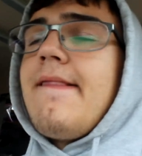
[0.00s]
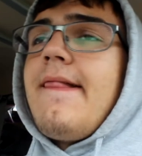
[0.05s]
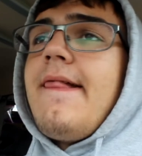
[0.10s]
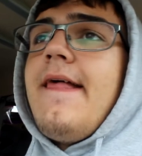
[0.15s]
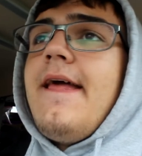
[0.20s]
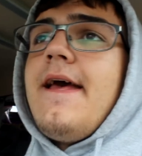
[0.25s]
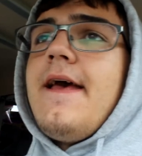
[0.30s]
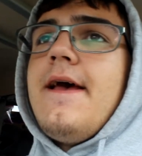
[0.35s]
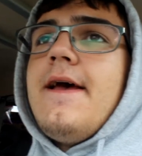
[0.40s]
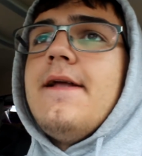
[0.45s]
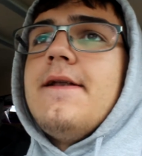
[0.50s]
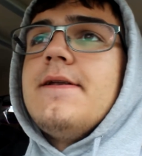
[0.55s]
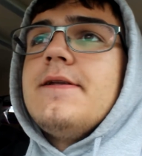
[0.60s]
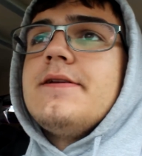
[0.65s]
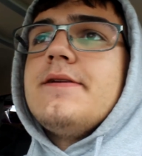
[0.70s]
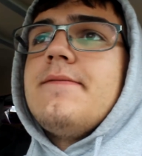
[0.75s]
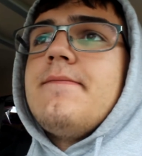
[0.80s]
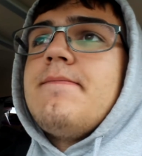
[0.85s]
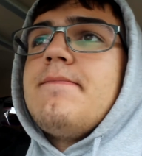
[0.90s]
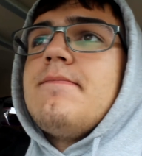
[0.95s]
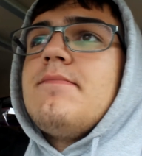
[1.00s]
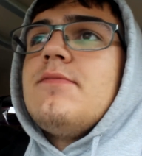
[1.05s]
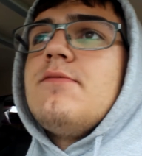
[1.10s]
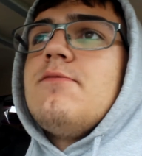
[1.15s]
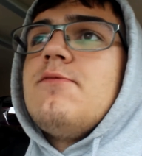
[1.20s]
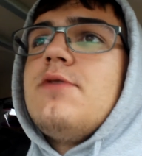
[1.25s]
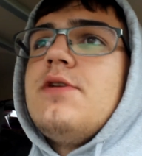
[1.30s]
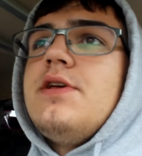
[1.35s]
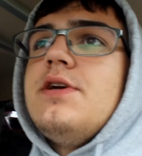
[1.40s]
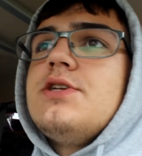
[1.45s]
and
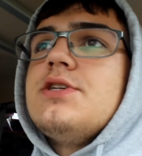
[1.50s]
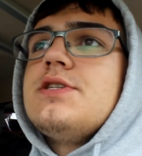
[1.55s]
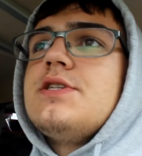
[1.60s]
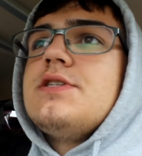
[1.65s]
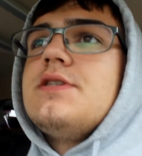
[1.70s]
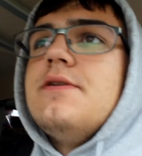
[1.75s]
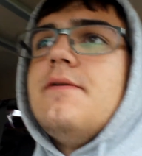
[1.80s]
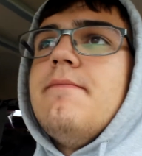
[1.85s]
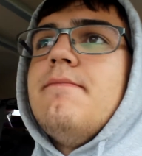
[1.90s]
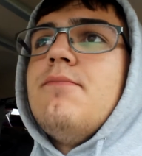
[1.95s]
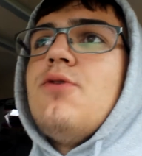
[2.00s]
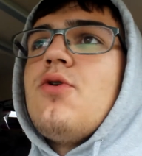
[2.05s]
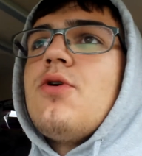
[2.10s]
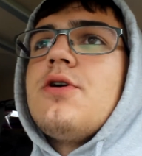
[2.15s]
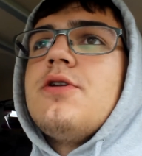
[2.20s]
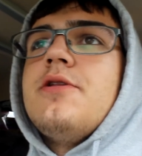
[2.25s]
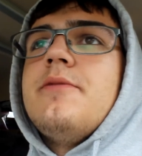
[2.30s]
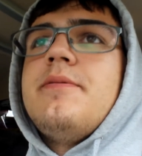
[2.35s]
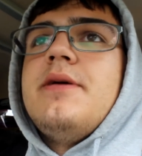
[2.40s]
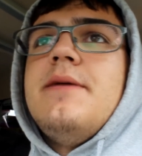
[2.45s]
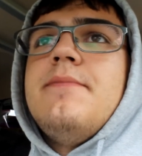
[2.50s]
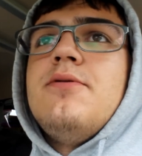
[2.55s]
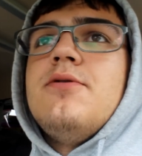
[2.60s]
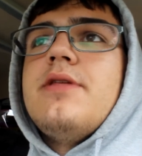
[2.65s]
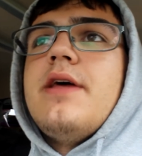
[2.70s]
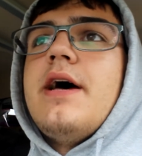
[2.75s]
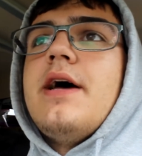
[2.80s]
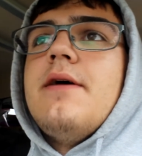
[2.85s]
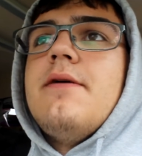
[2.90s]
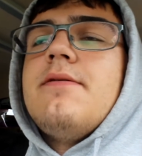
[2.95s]
really just mourn the people
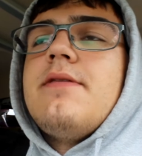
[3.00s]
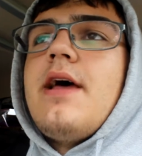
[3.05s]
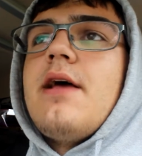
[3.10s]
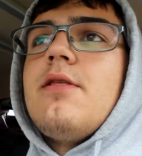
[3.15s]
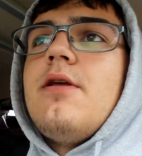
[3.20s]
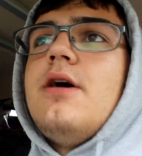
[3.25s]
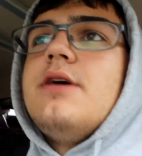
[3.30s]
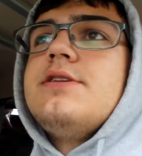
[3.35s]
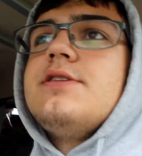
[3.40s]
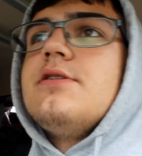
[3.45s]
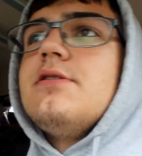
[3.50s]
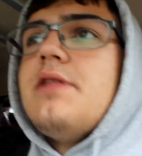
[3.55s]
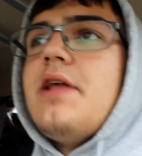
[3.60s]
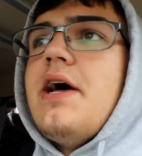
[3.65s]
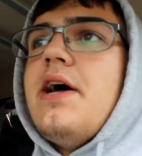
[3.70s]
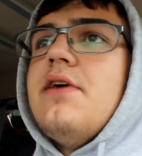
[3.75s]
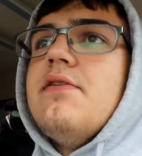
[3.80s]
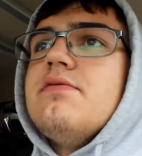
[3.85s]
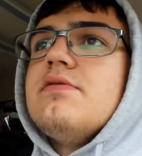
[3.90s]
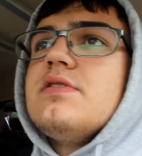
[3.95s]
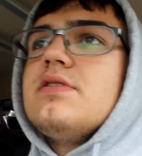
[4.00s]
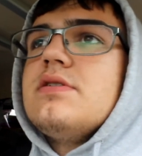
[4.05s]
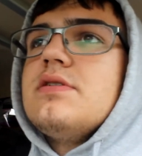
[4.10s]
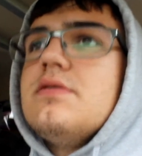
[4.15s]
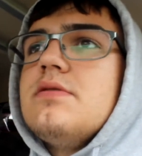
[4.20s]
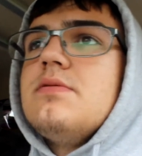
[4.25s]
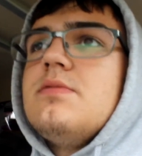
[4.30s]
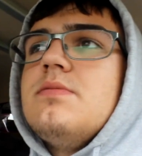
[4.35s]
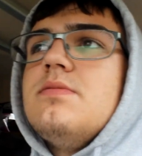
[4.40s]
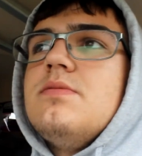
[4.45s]
that lost their lives
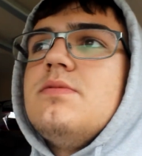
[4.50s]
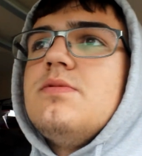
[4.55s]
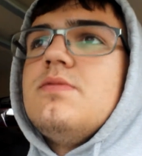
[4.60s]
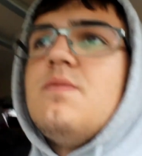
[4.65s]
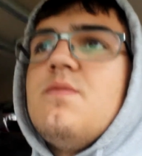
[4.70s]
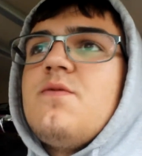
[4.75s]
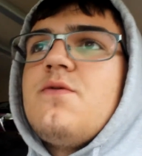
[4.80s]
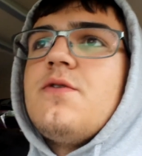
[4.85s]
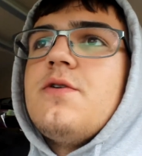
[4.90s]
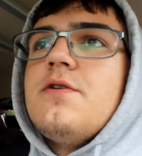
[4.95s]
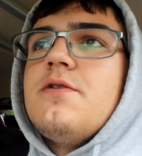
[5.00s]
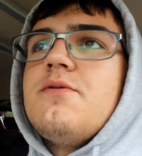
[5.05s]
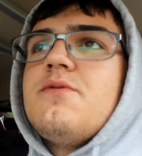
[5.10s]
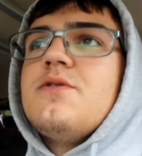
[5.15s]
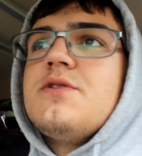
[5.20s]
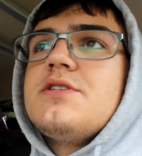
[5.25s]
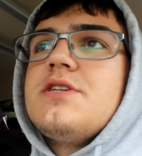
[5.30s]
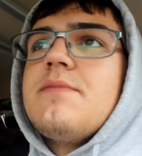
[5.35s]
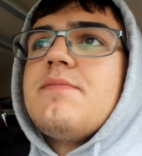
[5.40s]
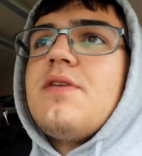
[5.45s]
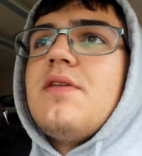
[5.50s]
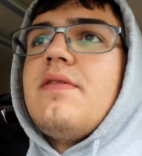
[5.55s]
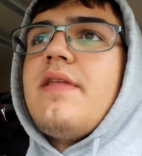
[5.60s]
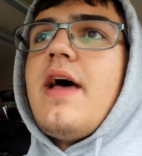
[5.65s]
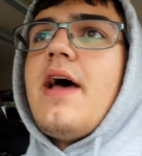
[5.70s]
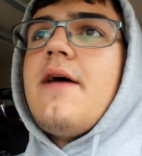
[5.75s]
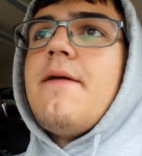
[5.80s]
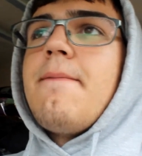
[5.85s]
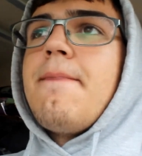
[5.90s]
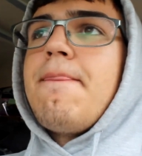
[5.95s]
for something
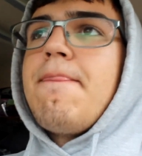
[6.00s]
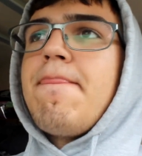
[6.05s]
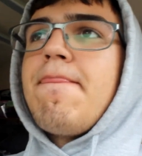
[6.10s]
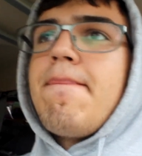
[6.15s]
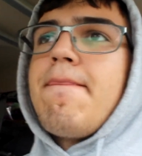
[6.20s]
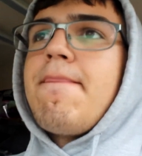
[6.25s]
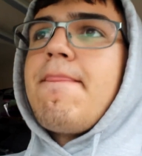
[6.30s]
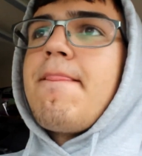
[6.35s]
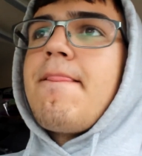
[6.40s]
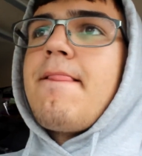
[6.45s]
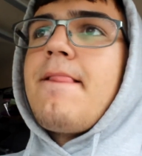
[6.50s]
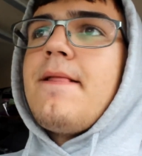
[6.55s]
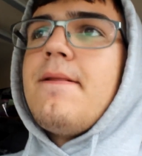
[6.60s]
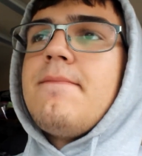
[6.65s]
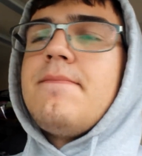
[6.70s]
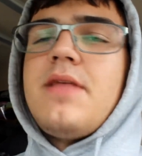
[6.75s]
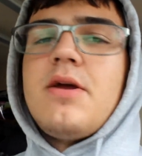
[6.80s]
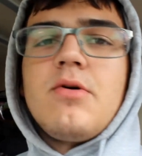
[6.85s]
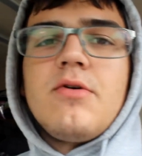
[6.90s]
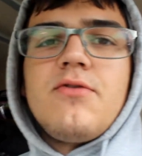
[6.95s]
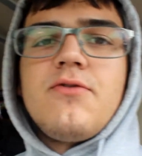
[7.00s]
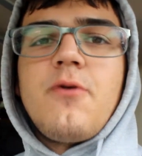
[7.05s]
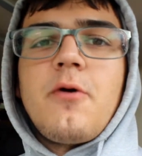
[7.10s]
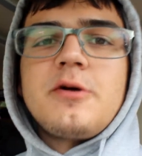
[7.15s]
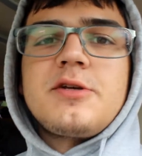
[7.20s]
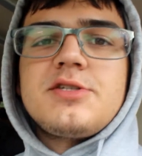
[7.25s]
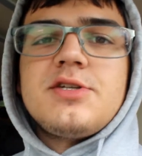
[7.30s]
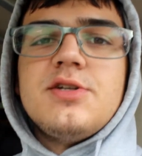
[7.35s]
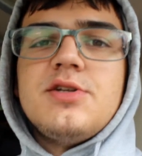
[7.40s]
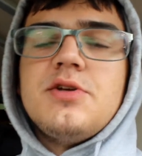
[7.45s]
that they were
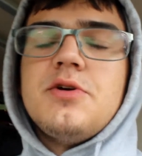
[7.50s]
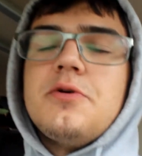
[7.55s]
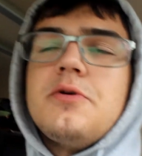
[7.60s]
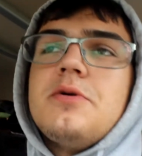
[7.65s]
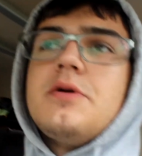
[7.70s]
forced to do.